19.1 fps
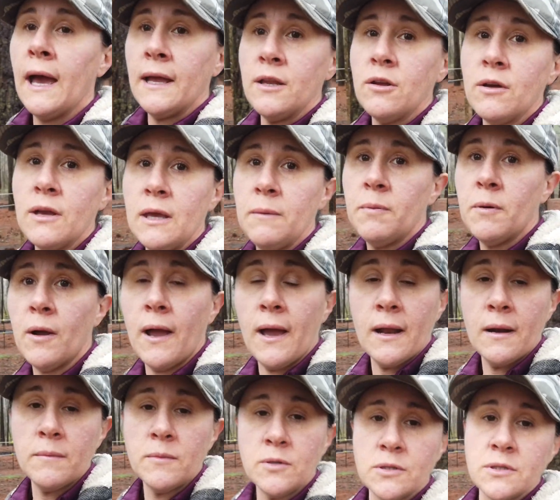and you keep your
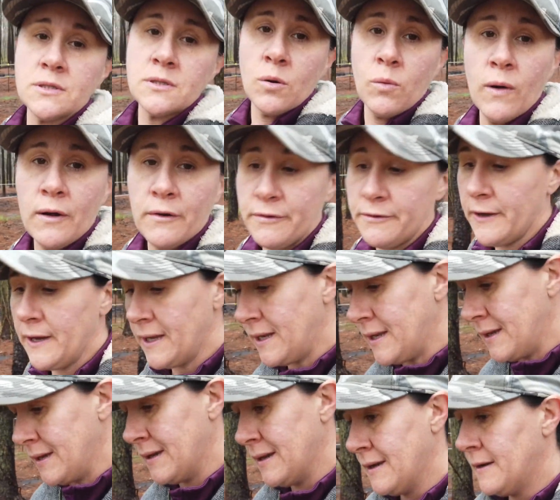animals well
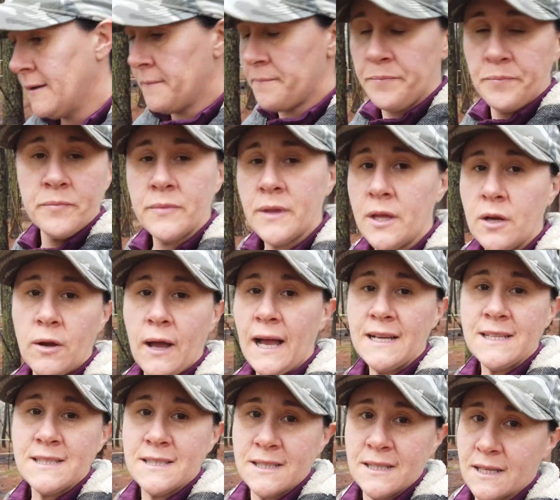fed, they do
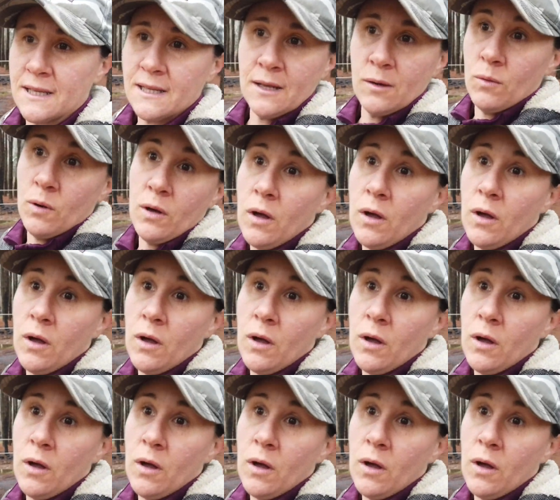excellent in it.